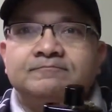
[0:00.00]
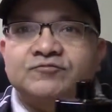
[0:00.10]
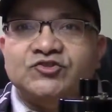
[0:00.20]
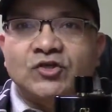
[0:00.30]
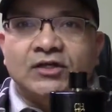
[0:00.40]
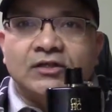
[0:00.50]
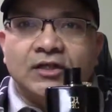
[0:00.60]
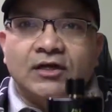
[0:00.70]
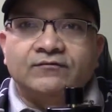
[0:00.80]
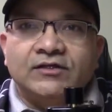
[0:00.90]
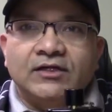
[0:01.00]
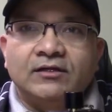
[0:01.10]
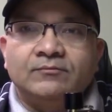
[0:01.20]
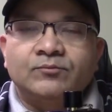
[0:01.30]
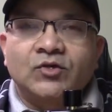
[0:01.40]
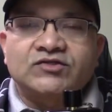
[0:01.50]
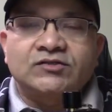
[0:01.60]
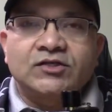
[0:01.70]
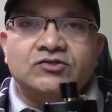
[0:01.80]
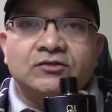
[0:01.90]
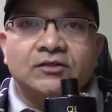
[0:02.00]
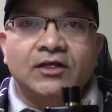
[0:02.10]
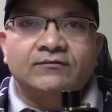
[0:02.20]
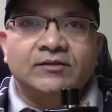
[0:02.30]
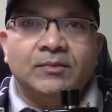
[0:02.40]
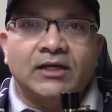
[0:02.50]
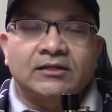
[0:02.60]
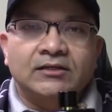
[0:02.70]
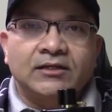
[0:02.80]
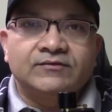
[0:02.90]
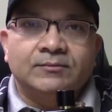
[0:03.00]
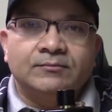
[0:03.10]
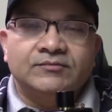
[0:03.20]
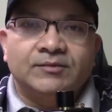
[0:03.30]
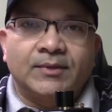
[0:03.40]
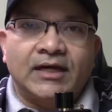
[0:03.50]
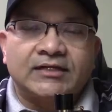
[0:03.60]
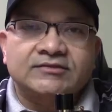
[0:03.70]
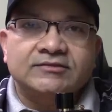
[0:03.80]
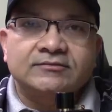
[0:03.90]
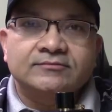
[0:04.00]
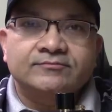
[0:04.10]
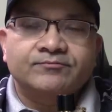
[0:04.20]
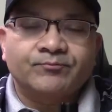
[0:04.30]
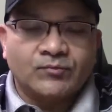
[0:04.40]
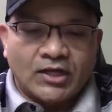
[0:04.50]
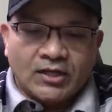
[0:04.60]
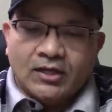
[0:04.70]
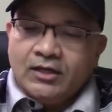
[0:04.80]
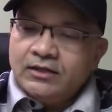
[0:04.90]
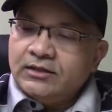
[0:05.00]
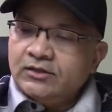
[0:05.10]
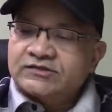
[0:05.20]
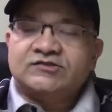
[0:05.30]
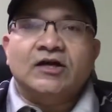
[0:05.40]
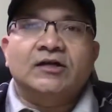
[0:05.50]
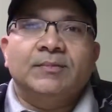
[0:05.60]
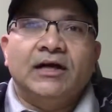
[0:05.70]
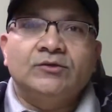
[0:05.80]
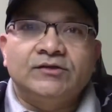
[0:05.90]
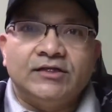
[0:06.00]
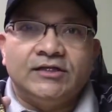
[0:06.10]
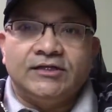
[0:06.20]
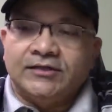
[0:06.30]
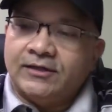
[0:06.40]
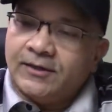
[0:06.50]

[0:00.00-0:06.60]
So I love the presentation, love the bottle, love the box. Now let's talk about the